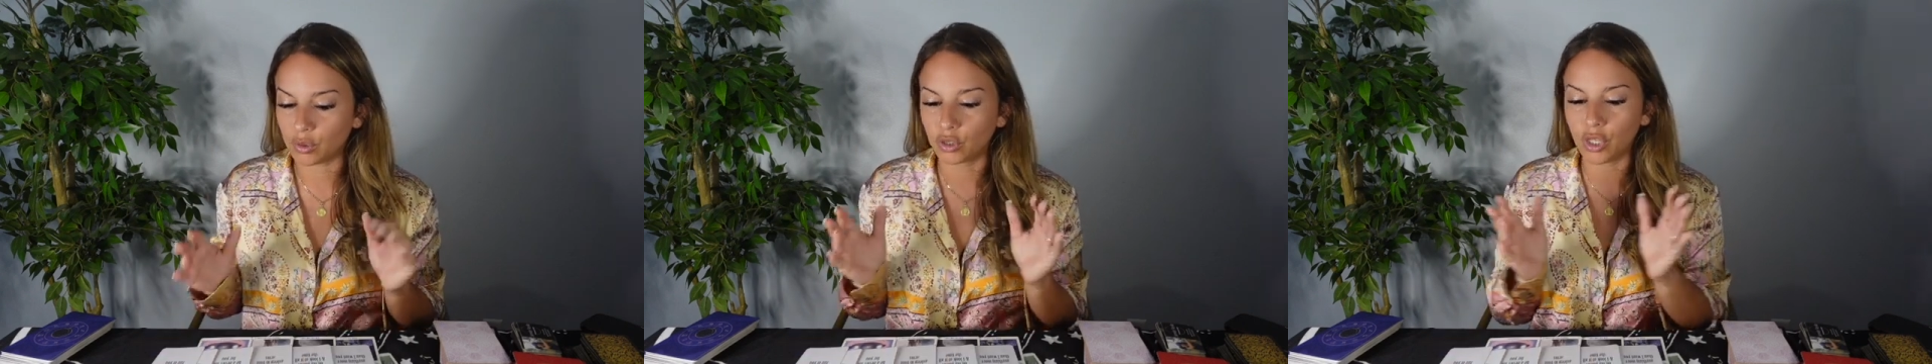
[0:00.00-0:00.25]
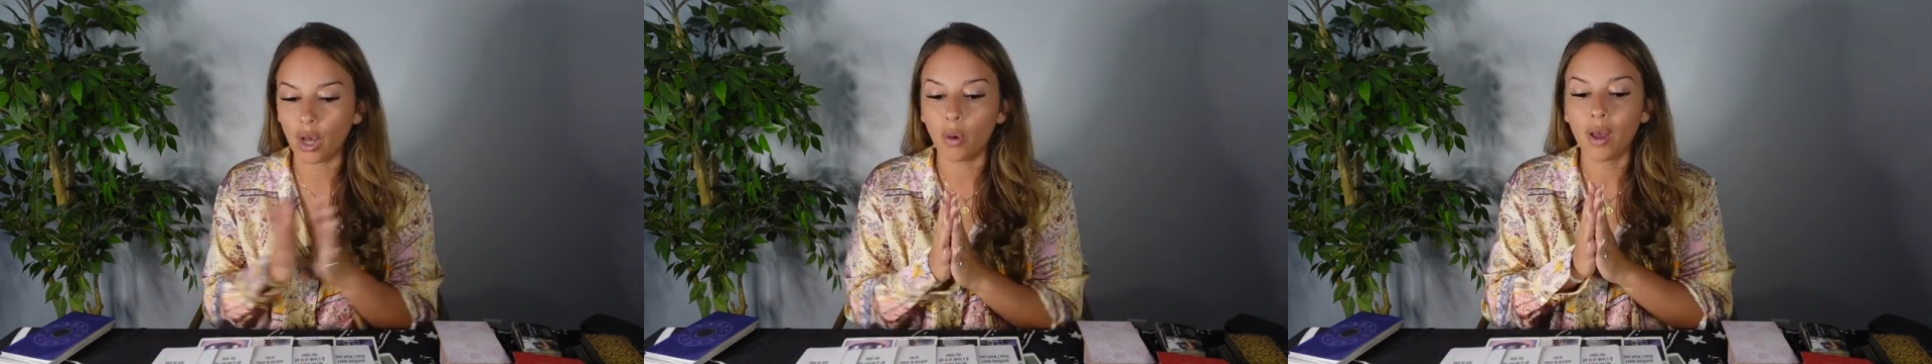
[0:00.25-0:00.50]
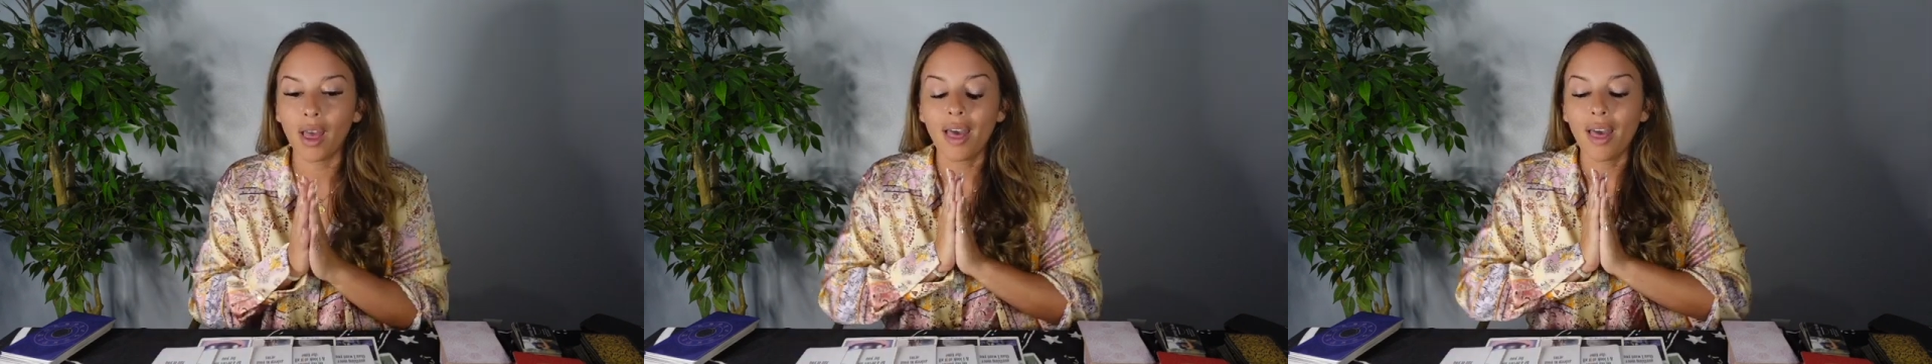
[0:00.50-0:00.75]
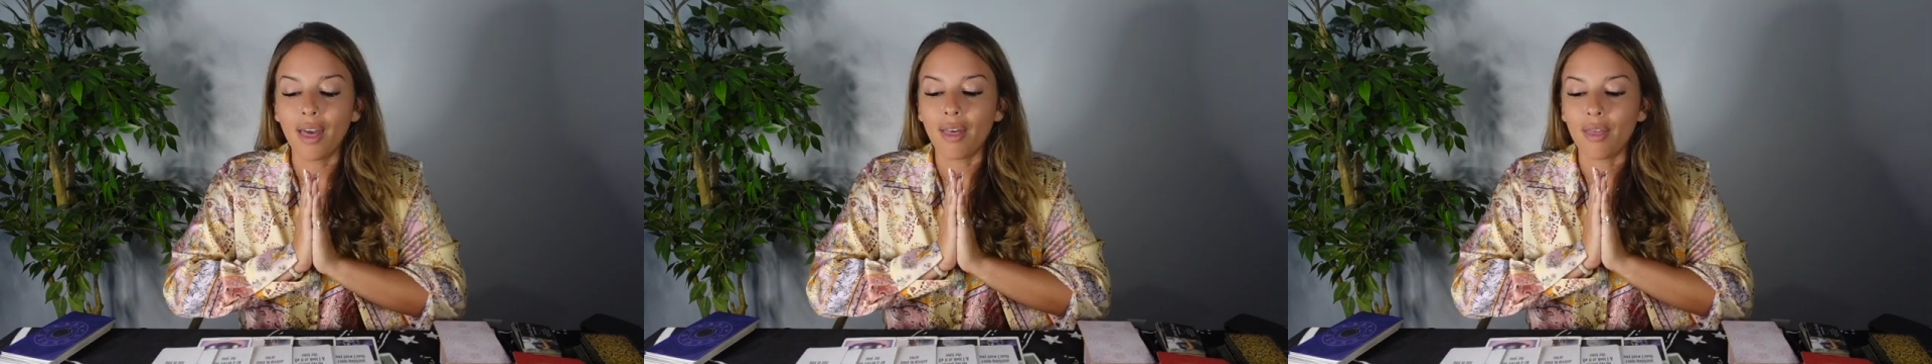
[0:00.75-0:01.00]
So
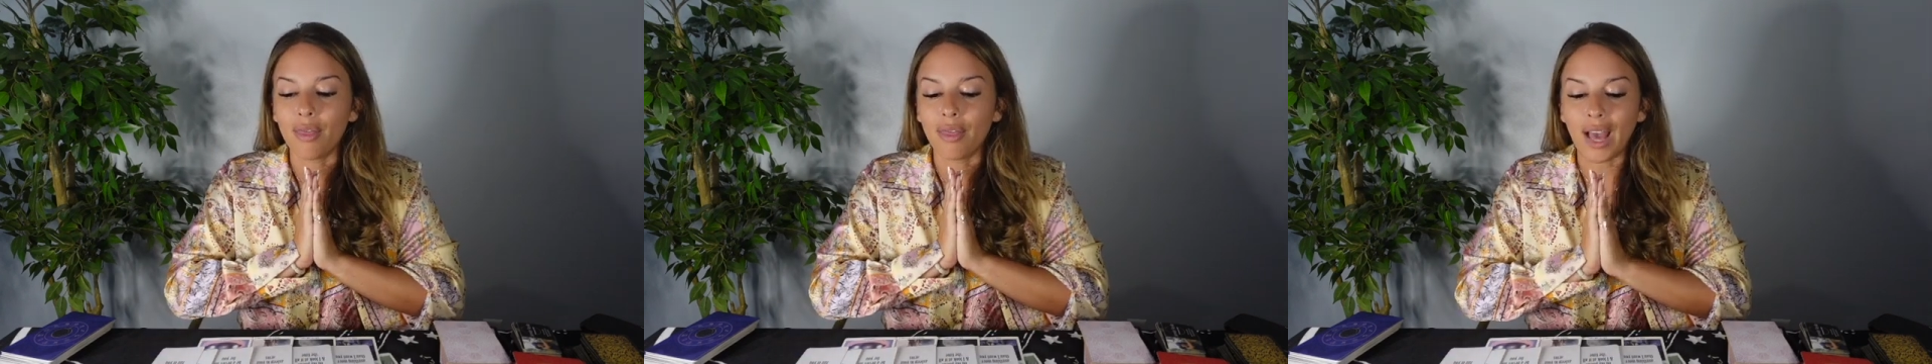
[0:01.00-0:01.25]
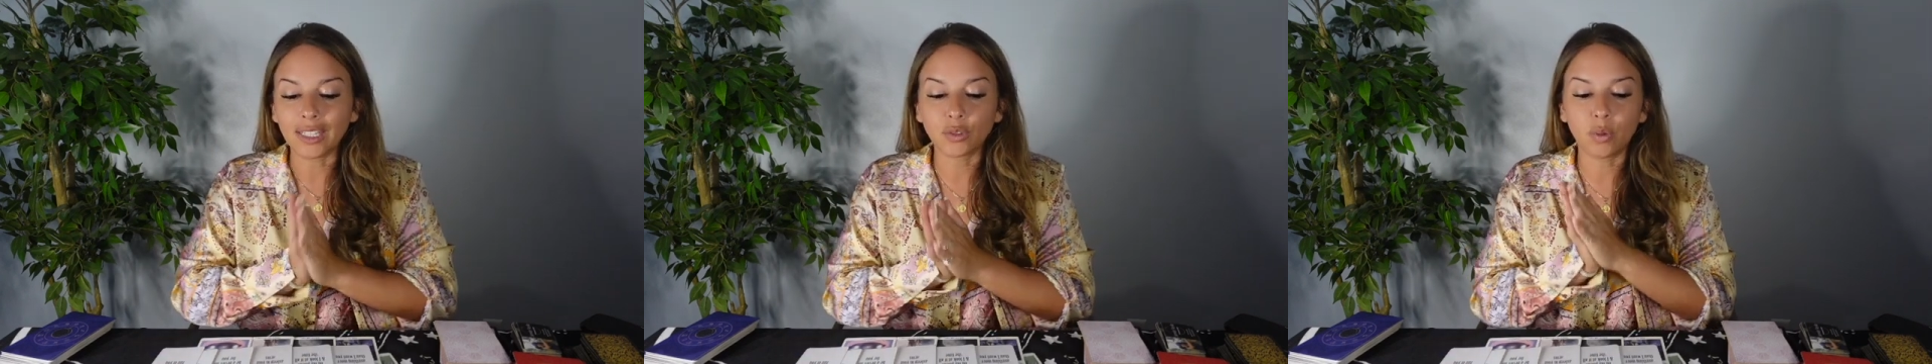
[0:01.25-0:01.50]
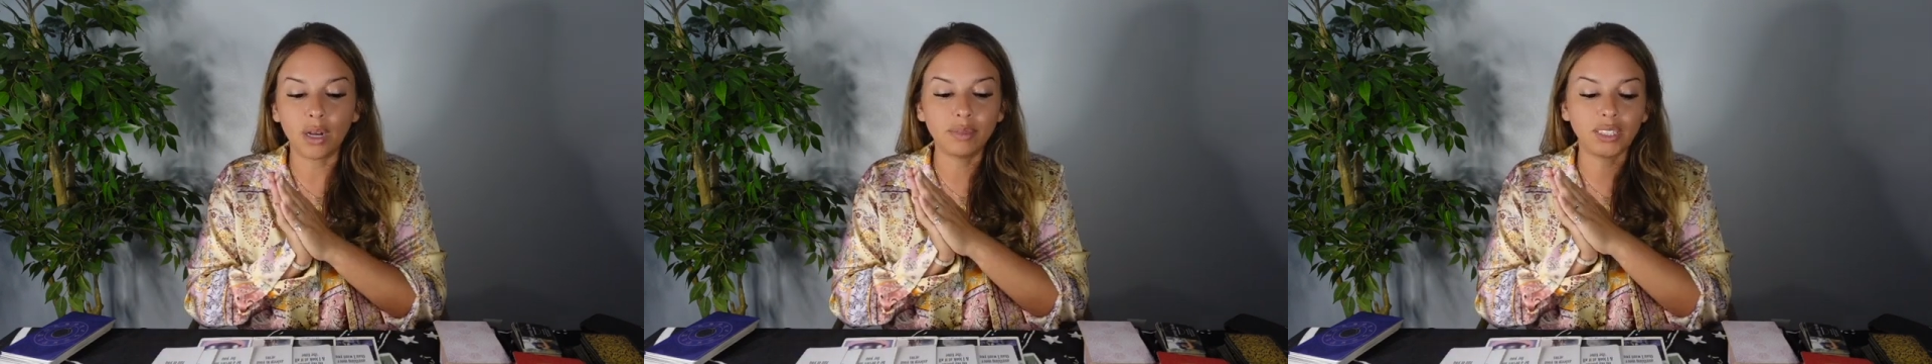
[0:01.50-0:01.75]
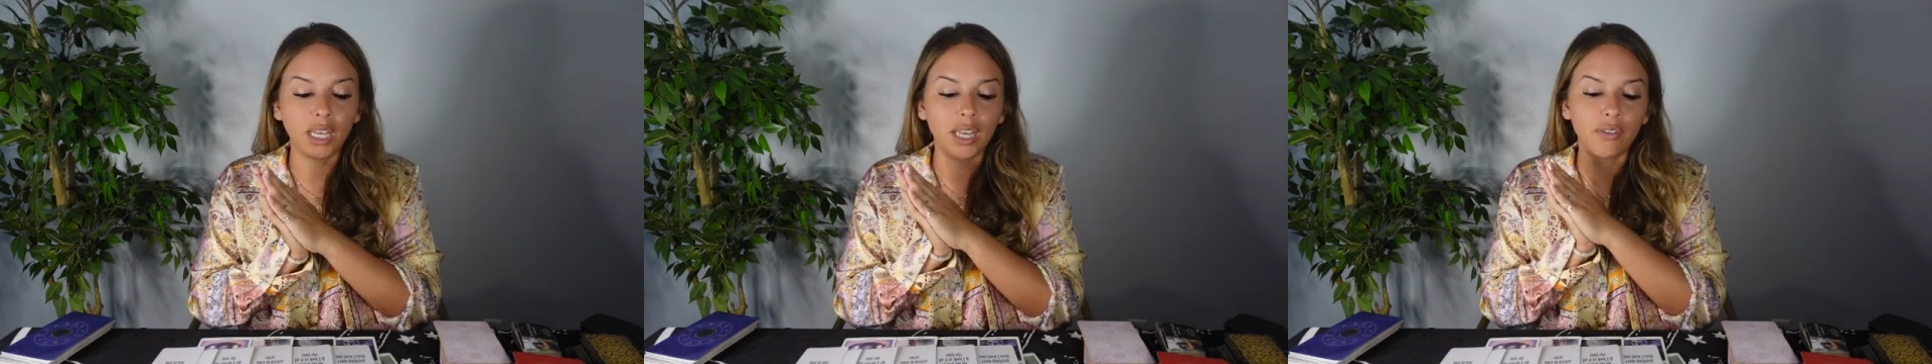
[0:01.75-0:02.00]
that's what I'm
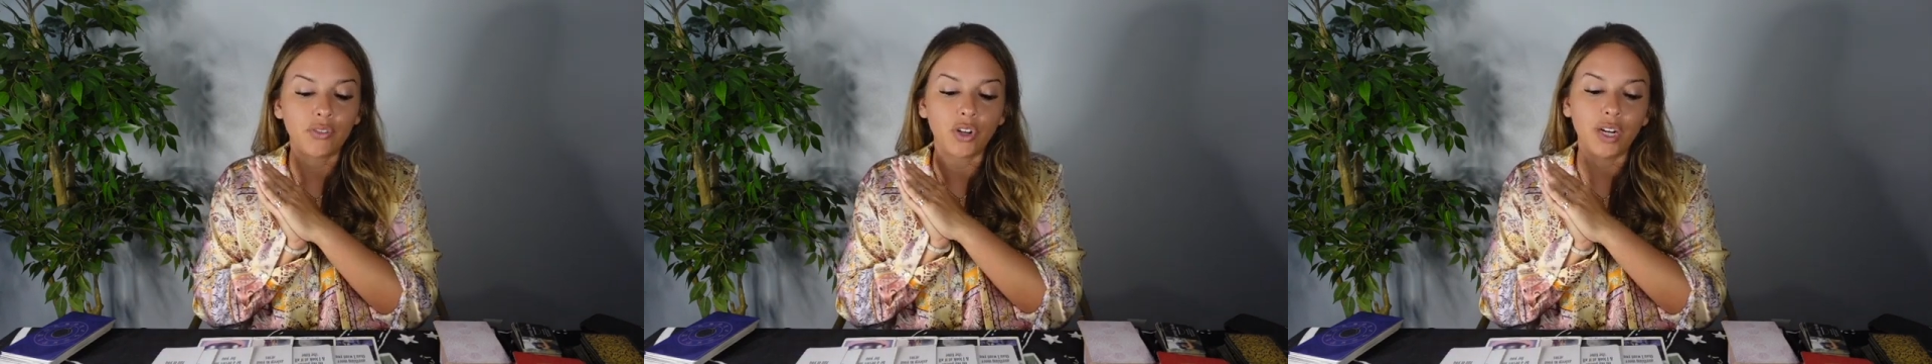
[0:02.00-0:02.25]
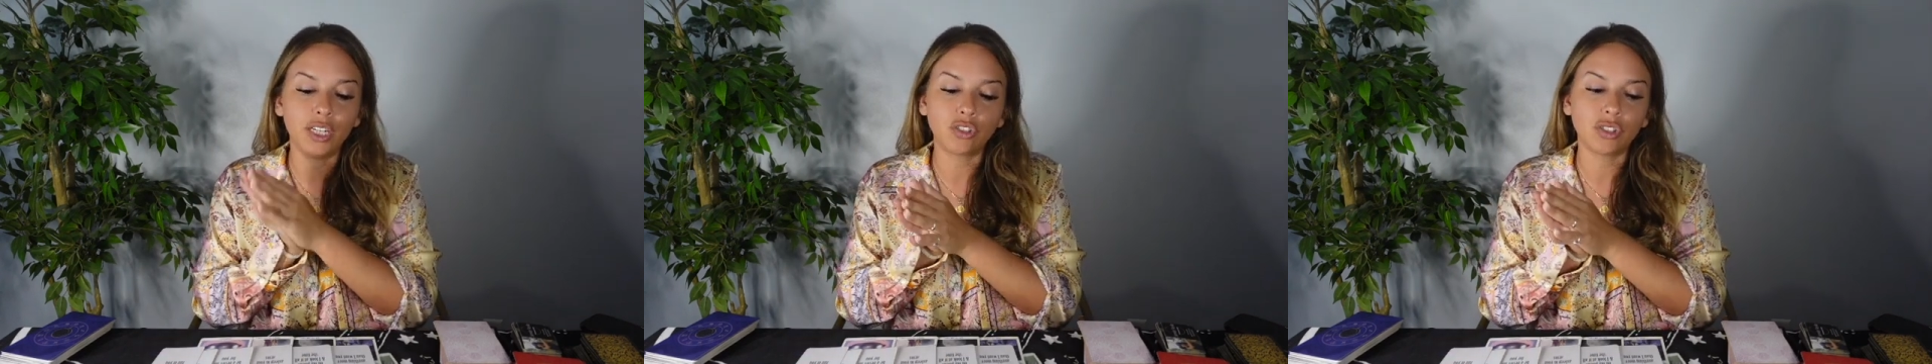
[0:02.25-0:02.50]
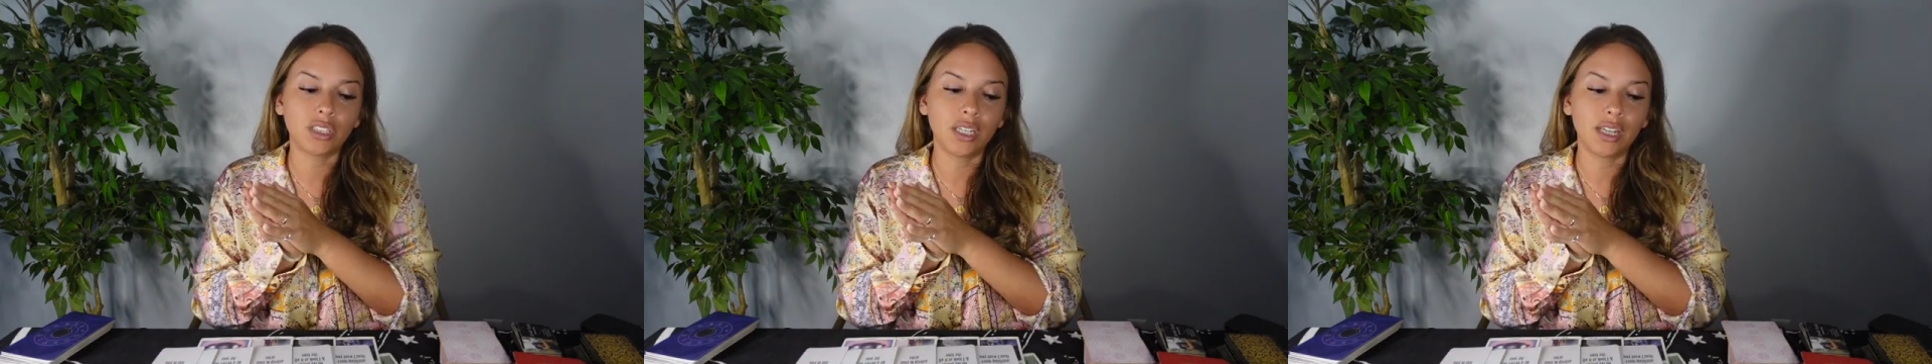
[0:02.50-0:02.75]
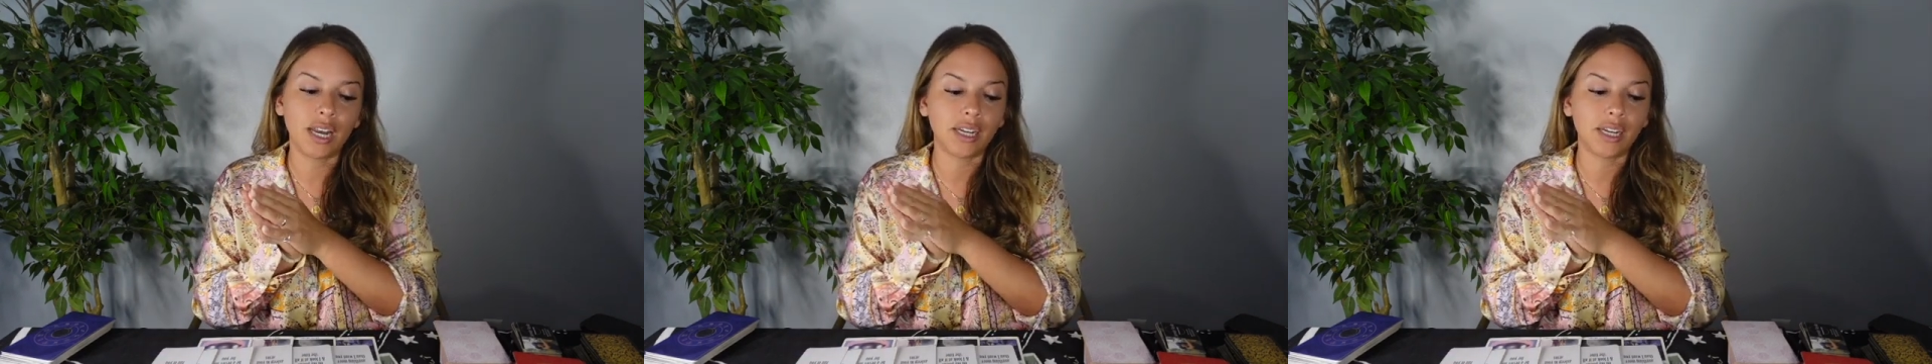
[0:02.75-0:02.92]
saying. If you're interested in that